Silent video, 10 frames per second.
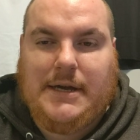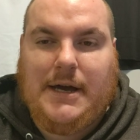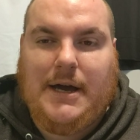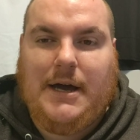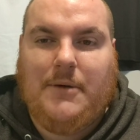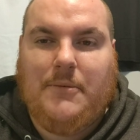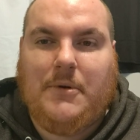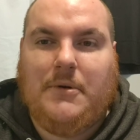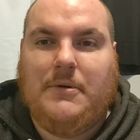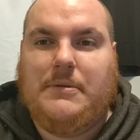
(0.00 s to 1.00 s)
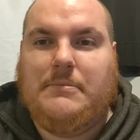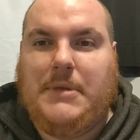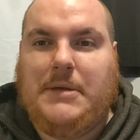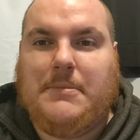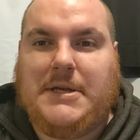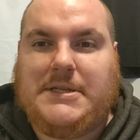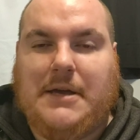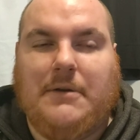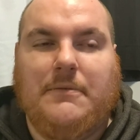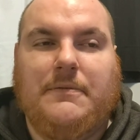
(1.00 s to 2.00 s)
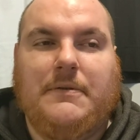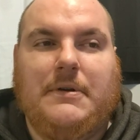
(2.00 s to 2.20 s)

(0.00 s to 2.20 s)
where me, myself,